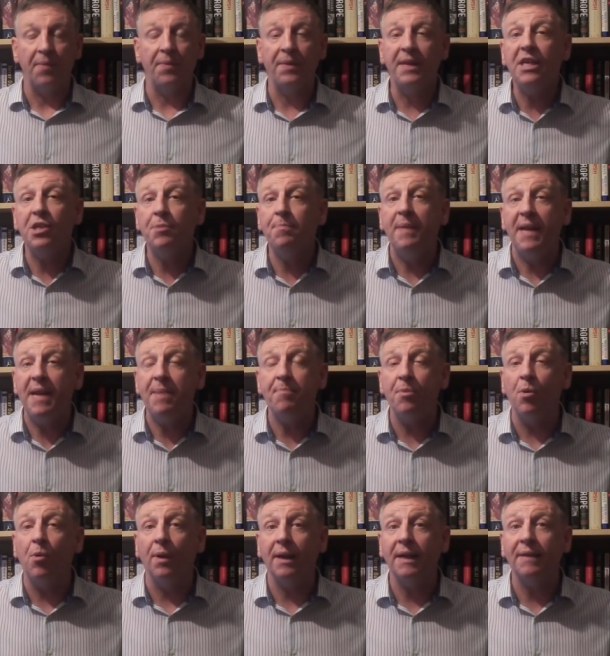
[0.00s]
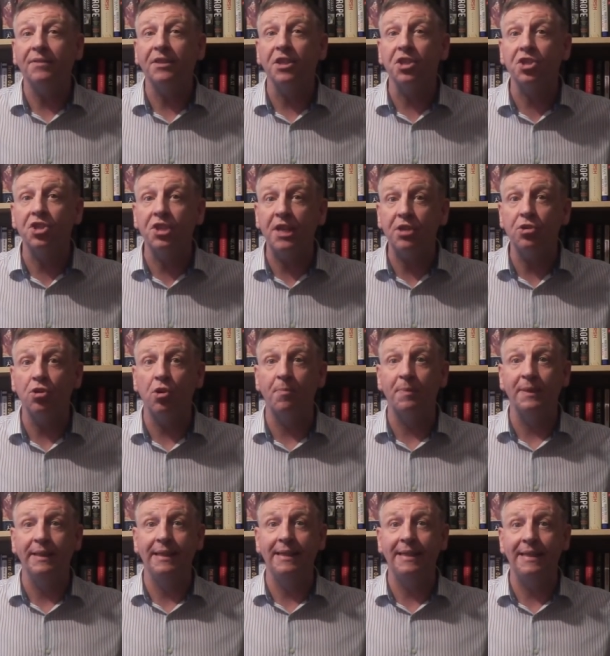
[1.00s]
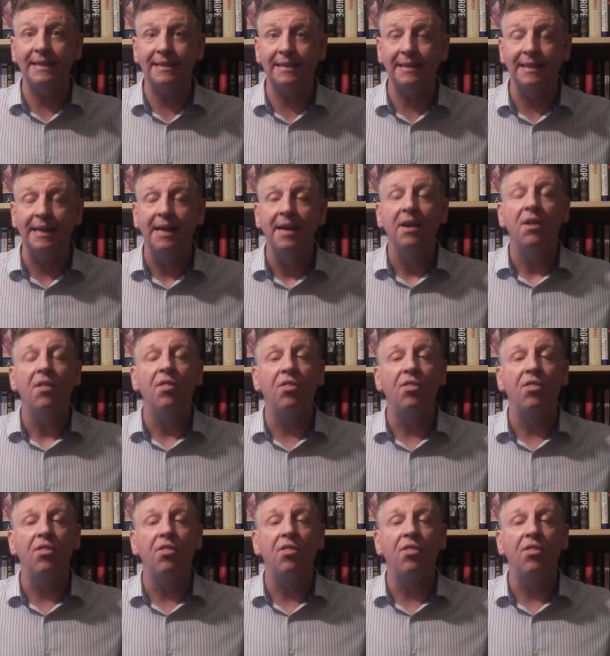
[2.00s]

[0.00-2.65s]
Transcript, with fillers: these people will have to sit up and listen.